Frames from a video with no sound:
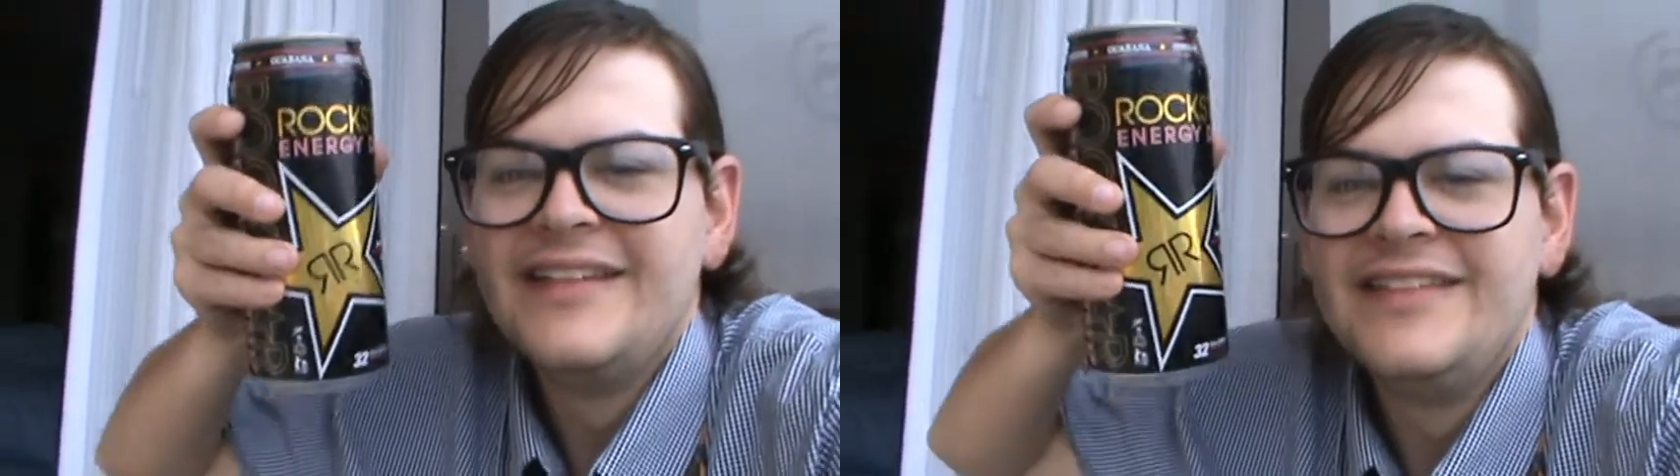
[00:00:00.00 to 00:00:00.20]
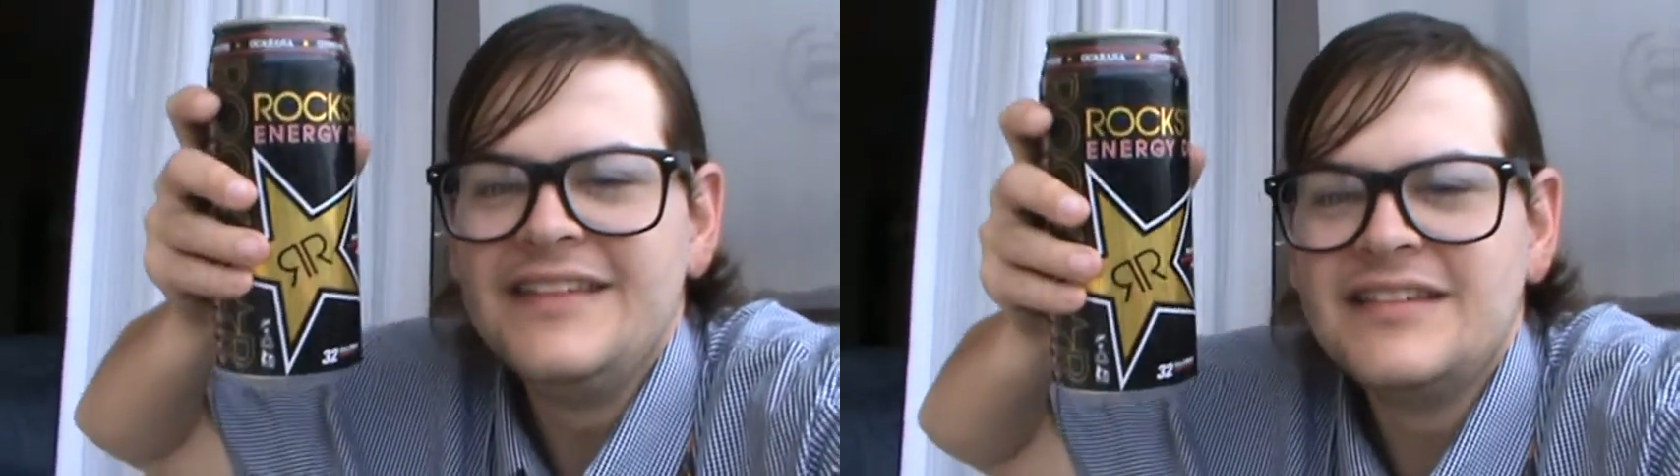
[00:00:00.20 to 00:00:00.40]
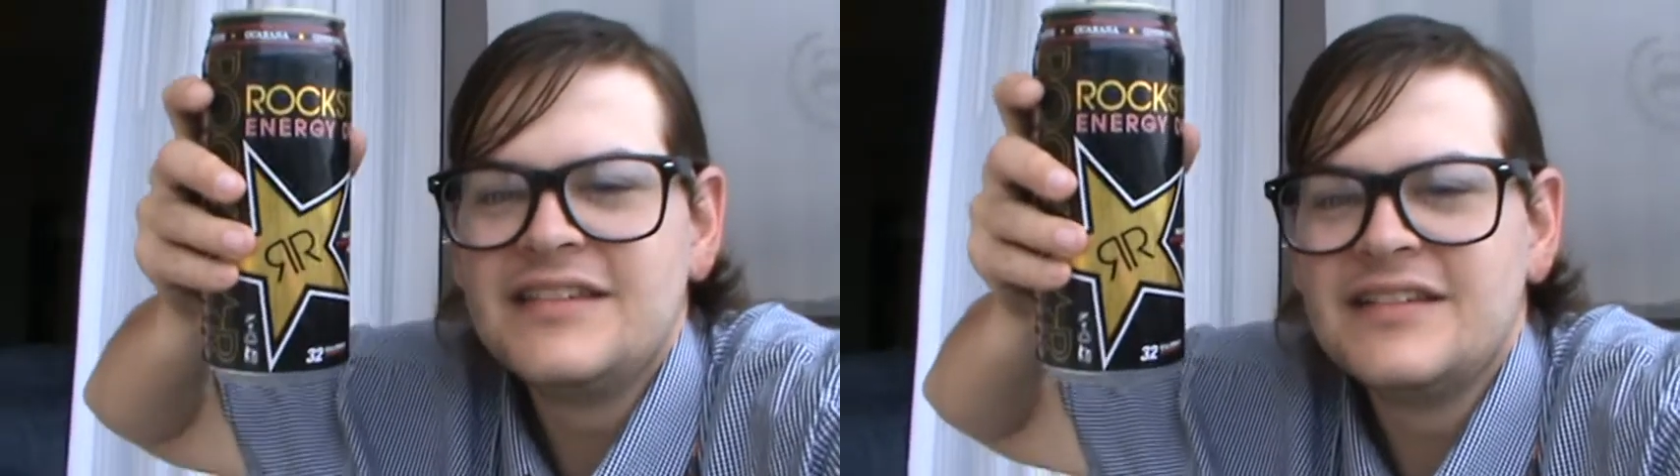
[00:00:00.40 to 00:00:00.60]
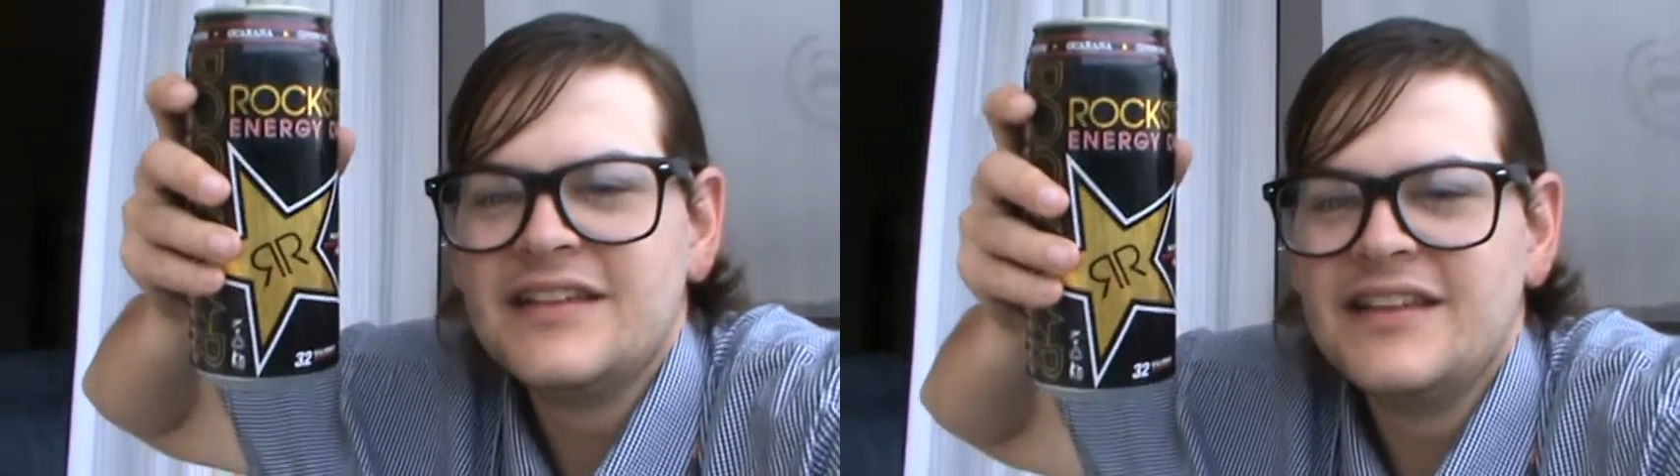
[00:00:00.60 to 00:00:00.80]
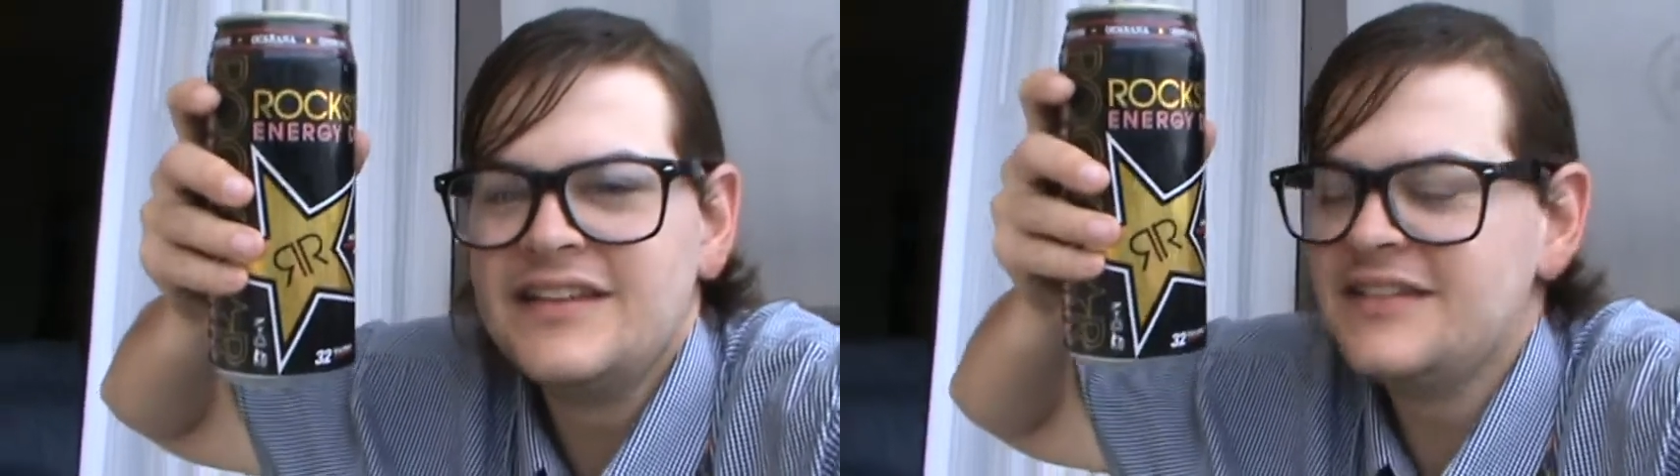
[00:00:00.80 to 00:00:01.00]
This
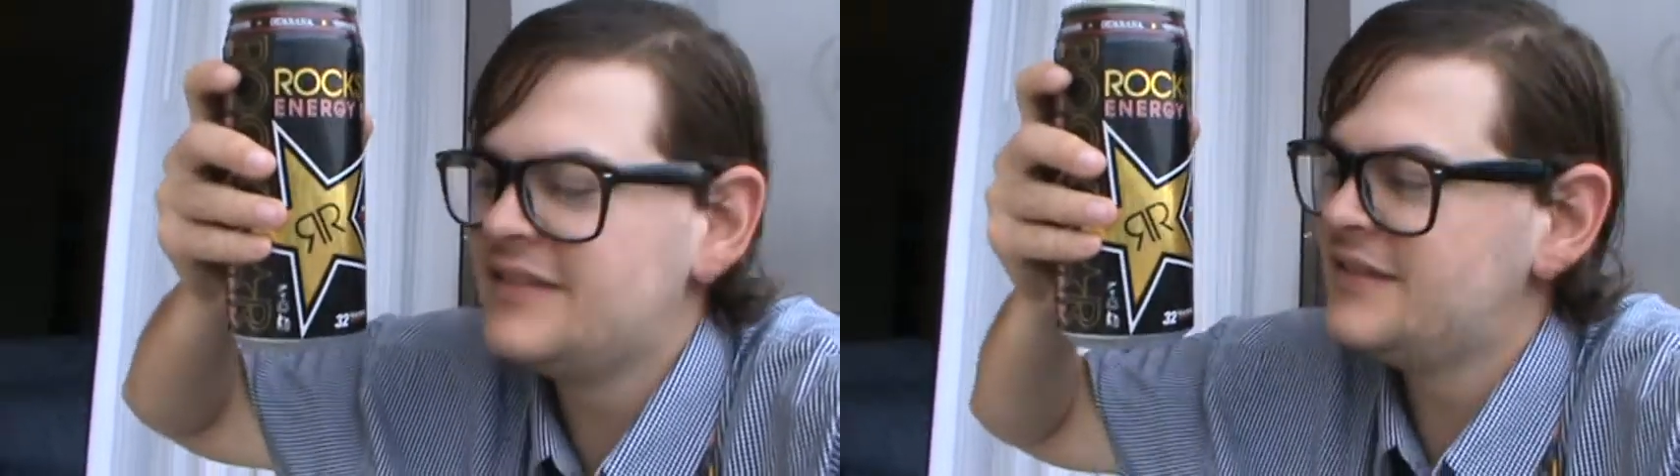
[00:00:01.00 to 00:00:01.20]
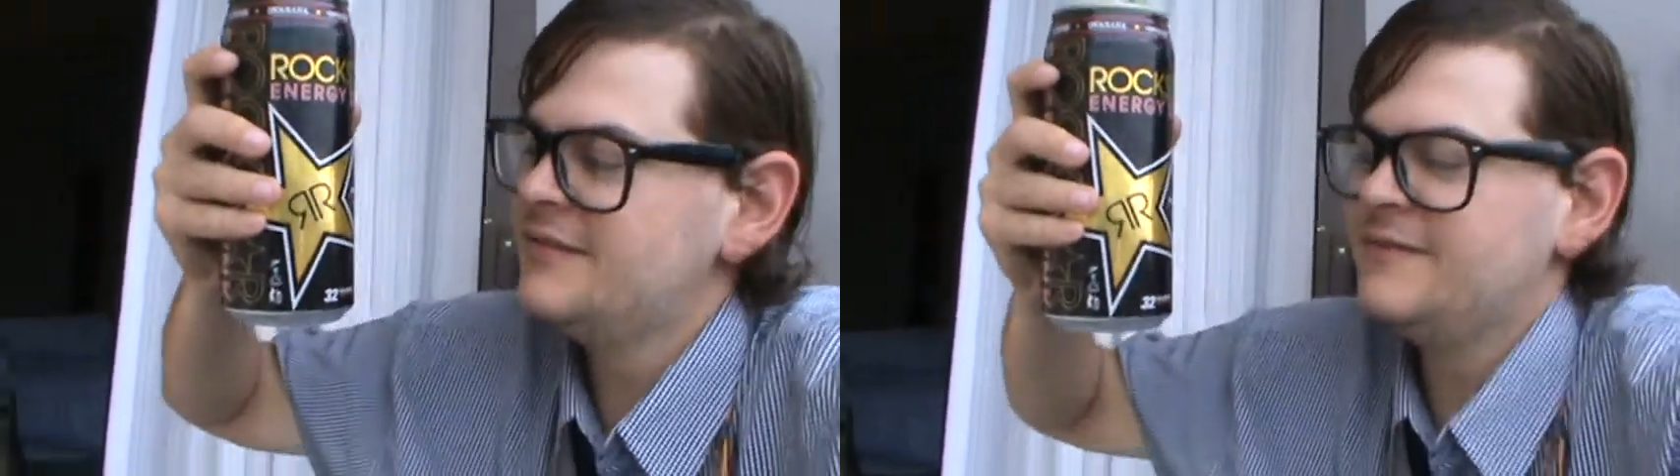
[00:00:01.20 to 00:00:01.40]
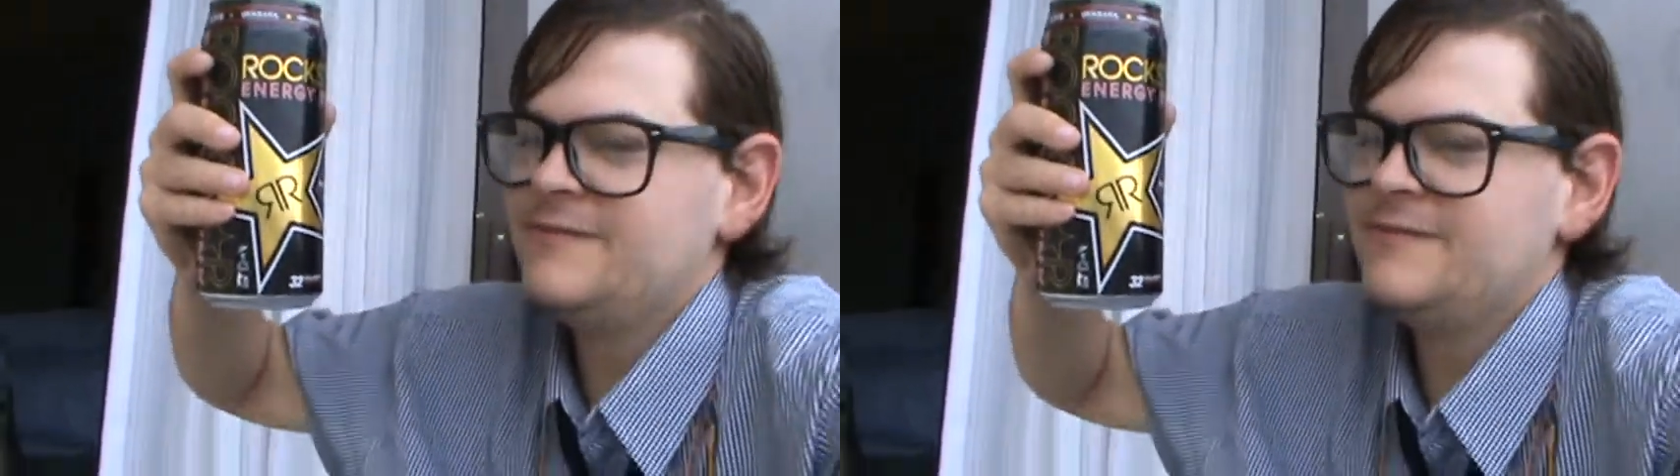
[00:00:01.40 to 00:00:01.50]
is,